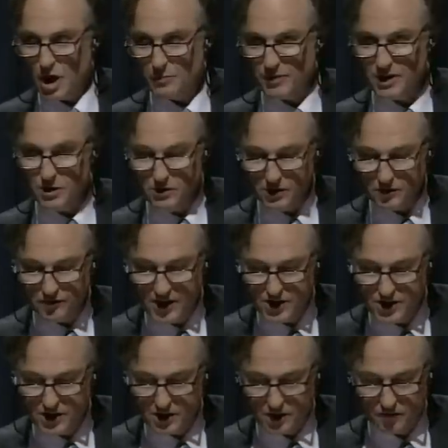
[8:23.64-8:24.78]
A peculiar
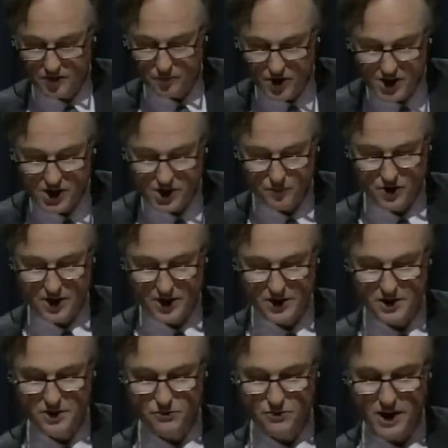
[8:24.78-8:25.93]
feature of the British press
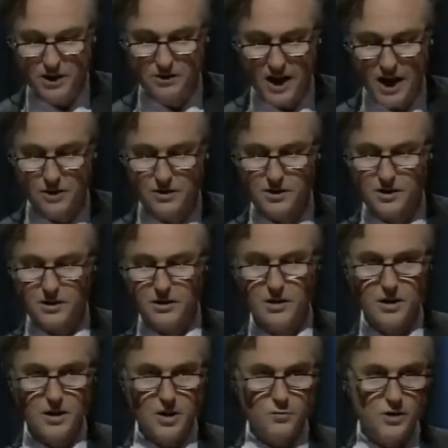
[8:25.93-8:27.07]
is the regularity
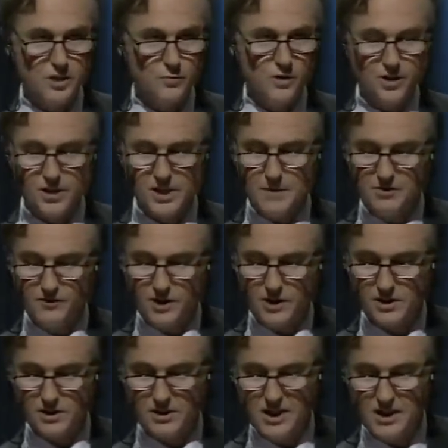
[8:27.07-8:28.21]
with which some of
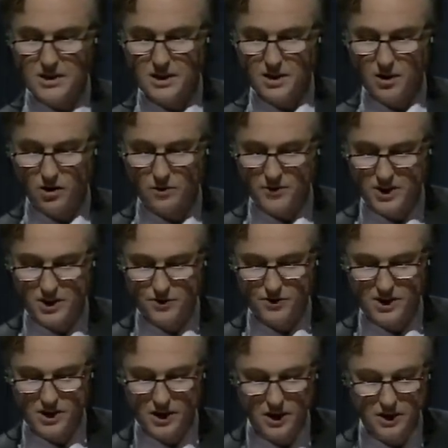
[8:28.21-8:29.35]
its leading columnists
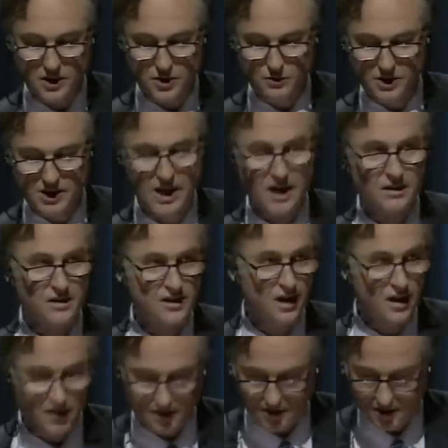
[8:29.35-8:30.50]
return to attack
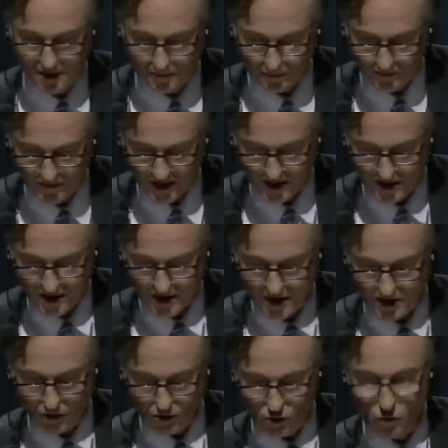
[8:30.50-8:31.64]
science,
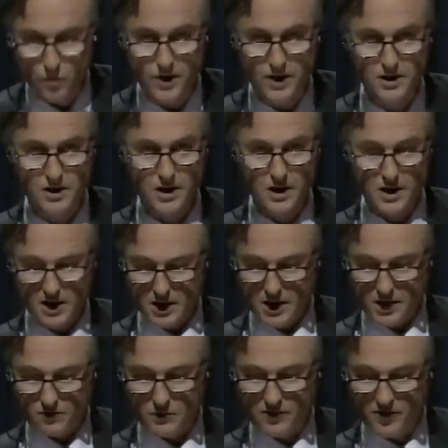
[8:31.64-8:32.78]
and not always
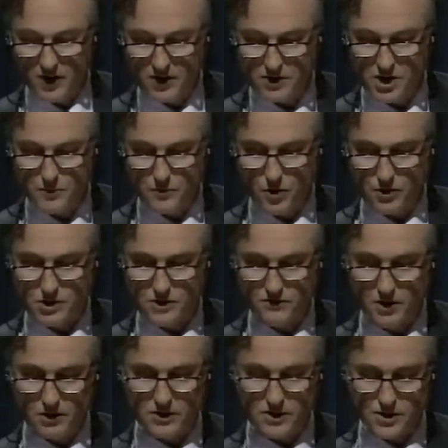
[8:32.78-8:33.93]
from a vantage point of
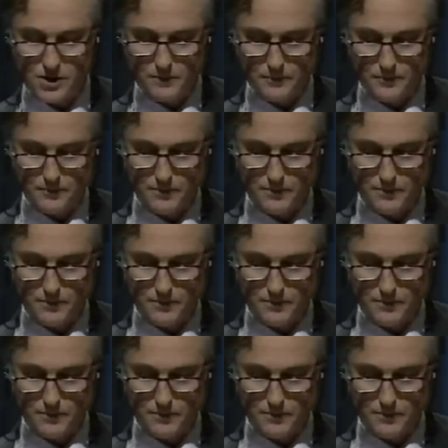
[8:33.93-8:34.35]
knowledge.